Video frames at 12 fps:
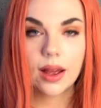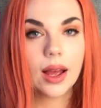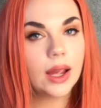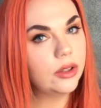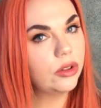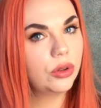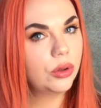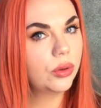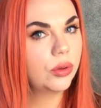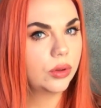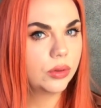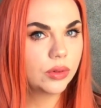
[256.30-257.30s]
I
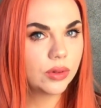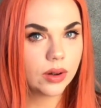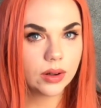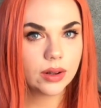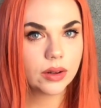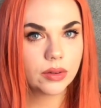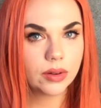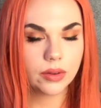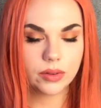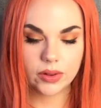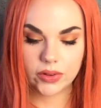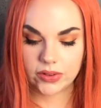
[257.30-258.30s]
do want
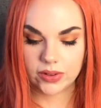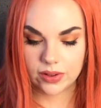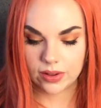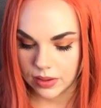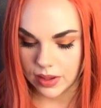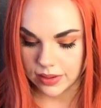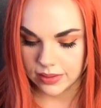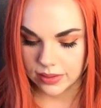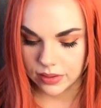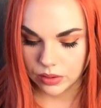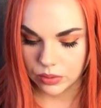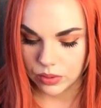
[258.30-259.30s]
Aquarius. Let's
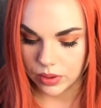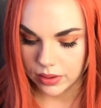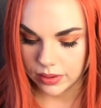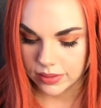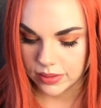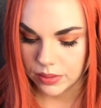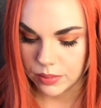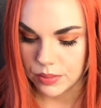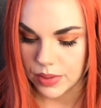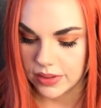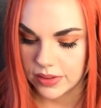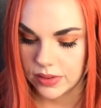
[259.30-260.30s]
see what is the
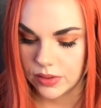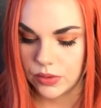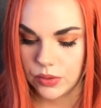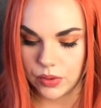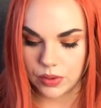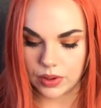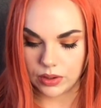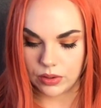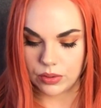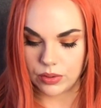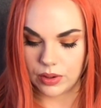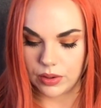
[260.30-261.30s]
message for
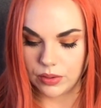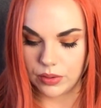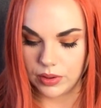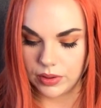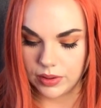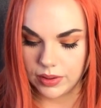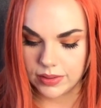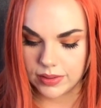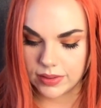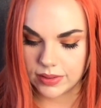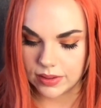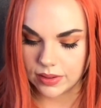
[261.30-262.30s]

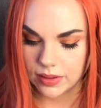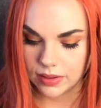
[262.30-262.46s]
Aquarius.